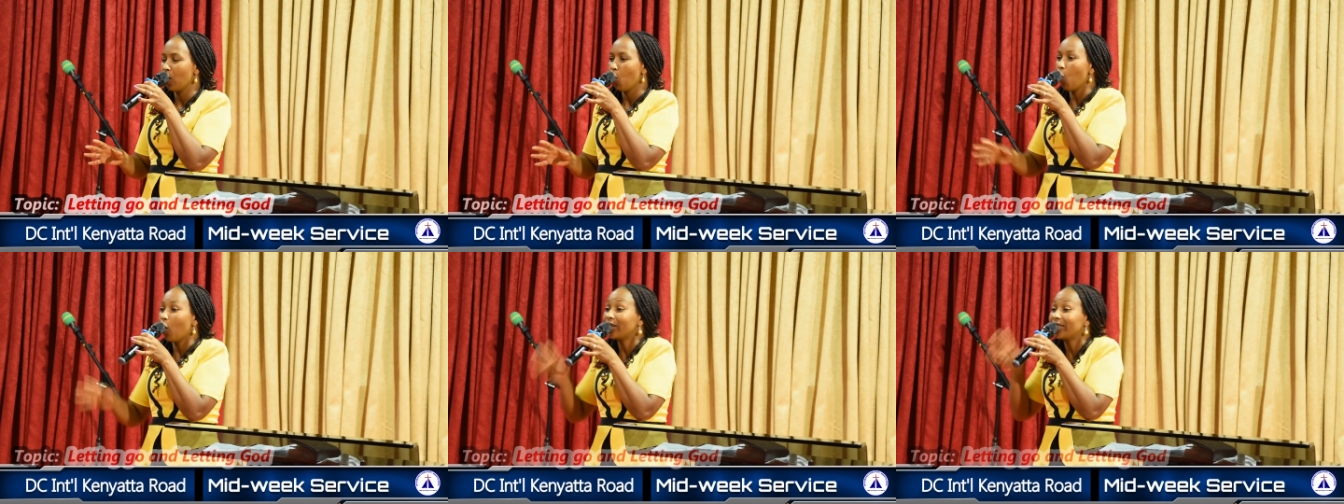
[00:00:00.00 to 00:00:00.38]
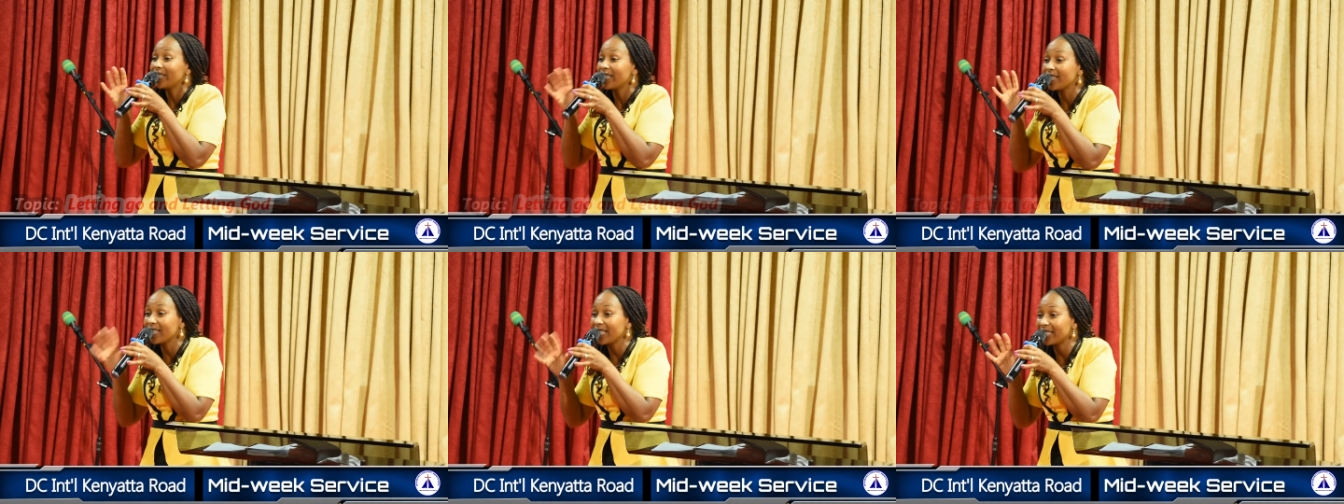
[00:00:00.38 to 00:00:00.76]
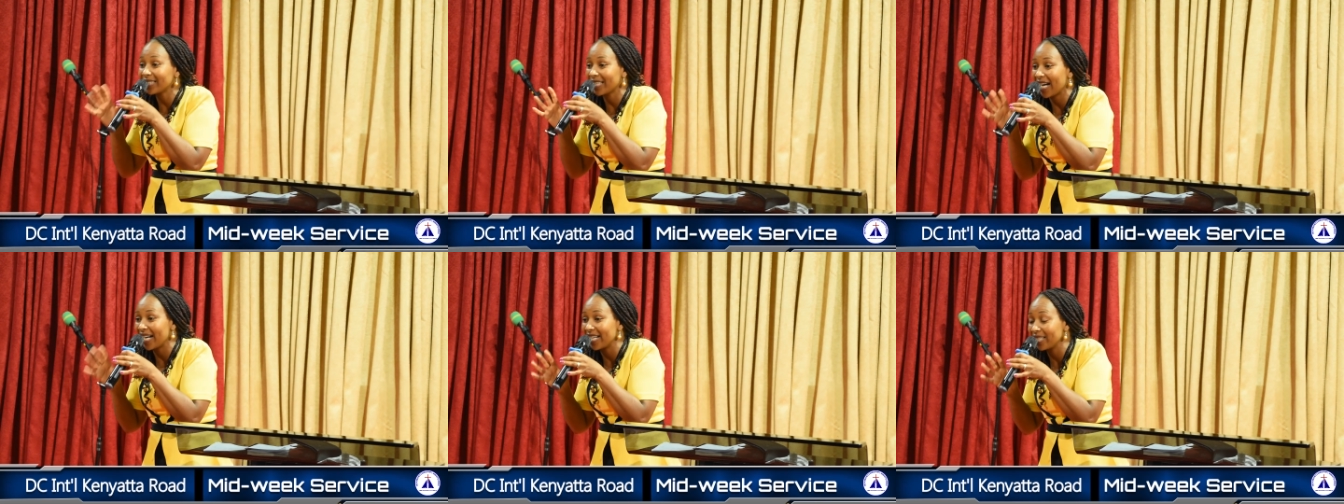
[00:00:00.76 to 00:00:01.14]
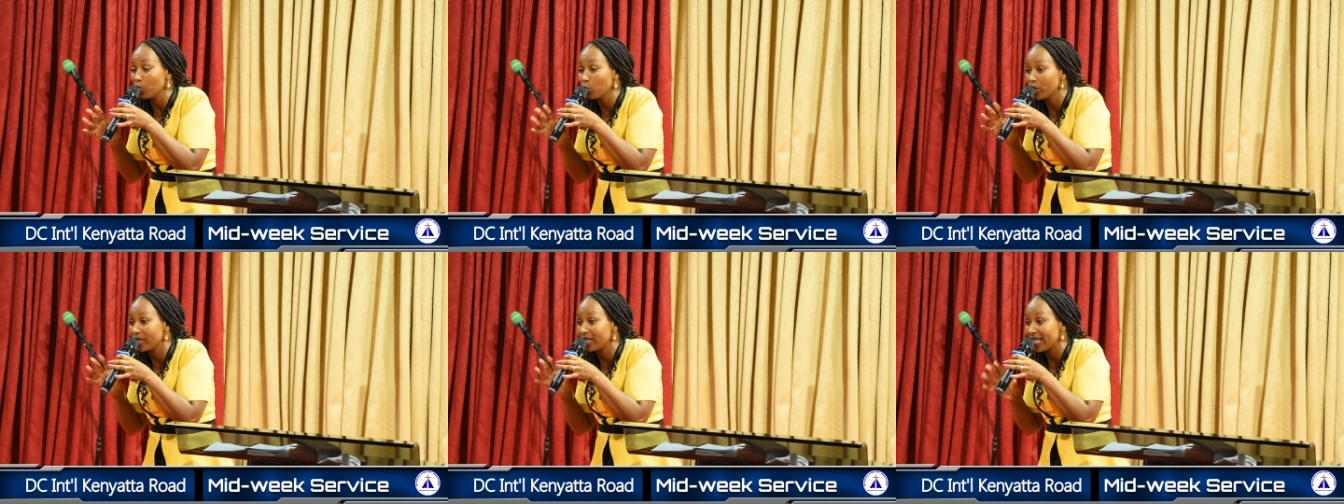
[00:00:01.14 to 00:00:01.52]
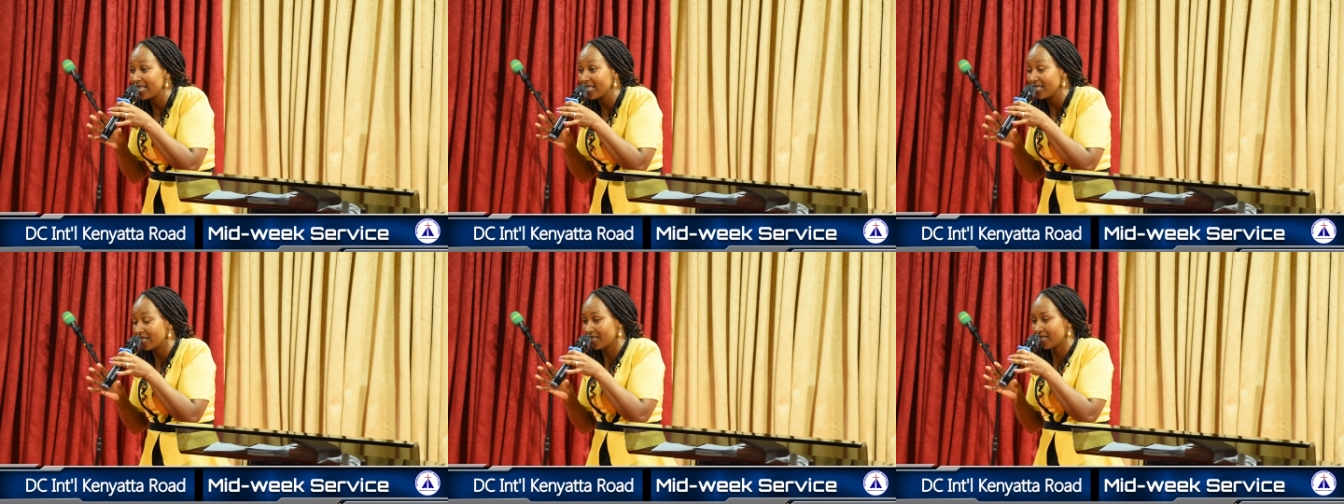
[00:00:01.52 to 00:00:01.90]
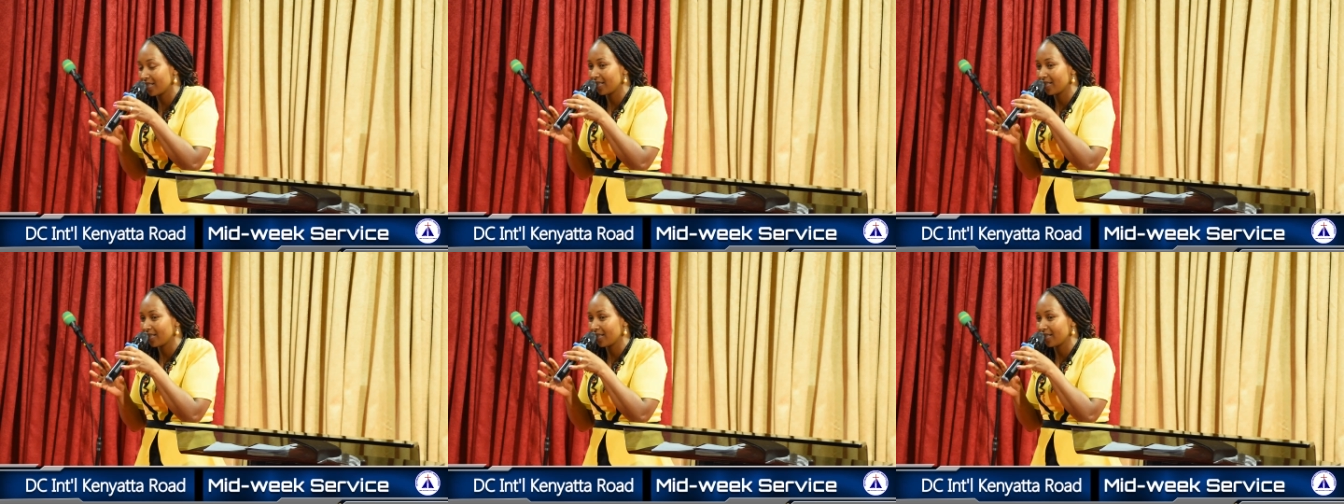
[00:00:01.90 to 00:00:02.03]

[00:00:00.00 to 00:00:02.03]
what is it can you change?